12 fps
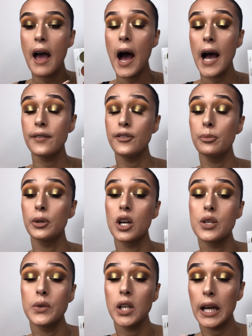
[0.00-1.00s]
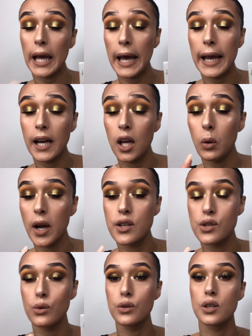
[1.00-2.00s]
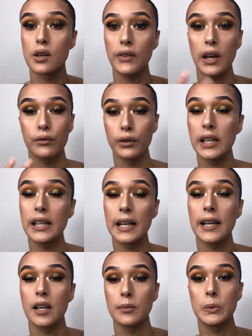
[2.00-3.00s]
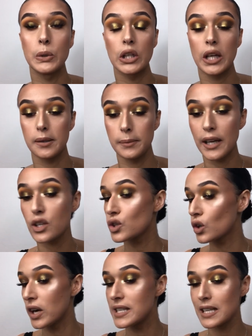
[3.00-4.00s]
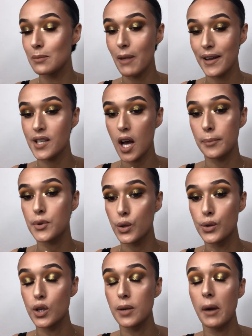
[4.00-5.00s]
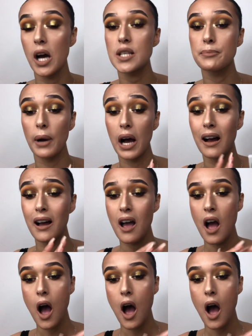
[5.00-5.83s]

I feel because we've done a halo eye, sort of, it really cleared up the look and made sure I didn't mess it up too much. But